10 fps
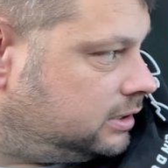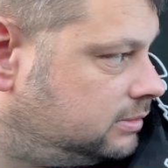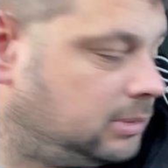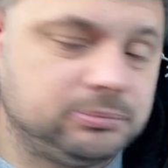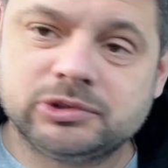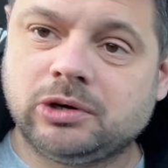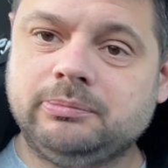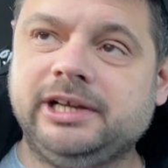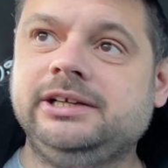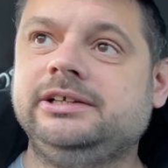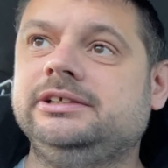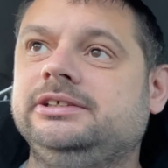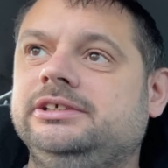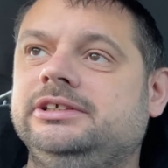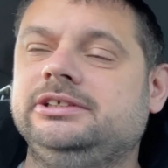Mum's coming.
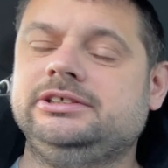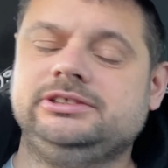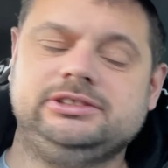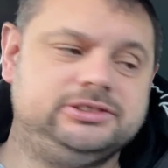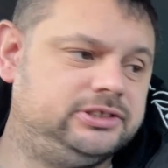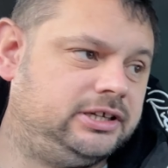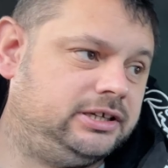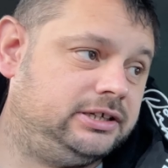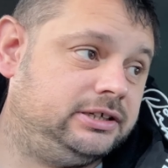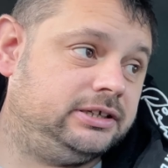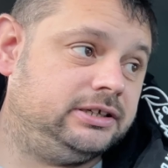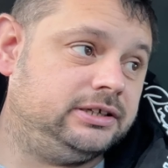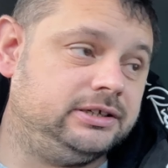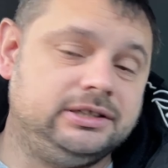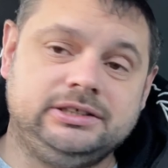She's, uh,
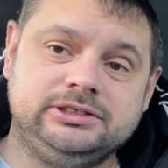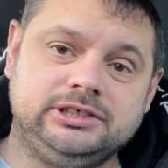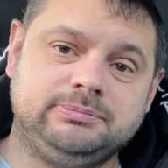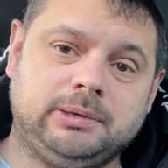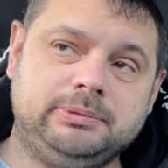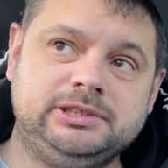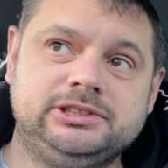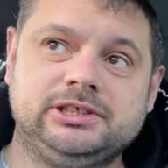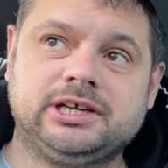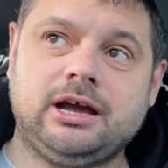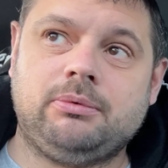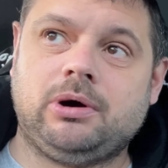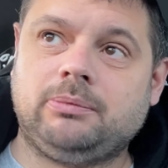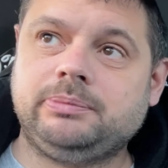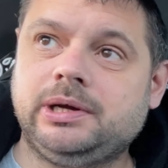she's popping to the
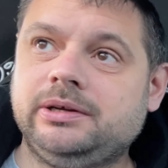co-op